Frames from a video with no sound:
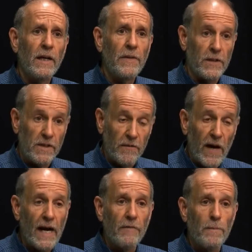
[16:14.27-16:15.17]
There's
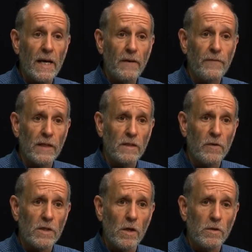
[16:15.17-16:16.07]
survivor benefits for
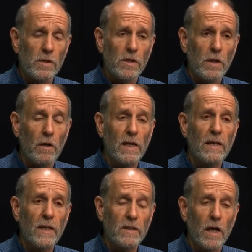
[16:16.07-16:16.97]
Social Security,
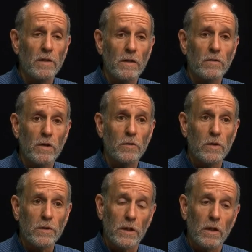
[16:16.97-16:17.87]
and there's also Social
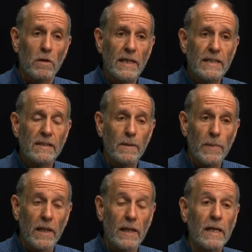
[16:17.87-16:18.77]
Security
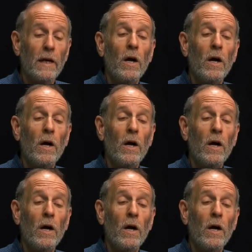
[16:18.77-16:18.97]
disability.